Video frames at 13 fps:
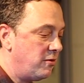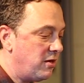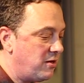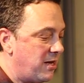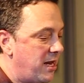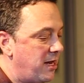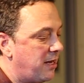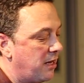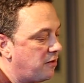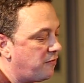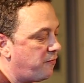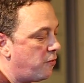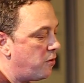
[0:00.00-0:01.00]
to take
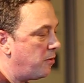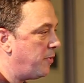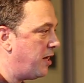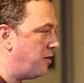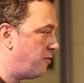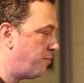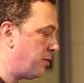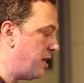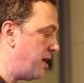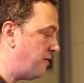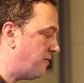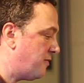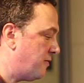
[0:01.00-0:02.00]
its form and
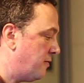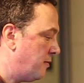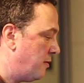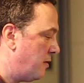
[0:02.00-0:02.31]
place,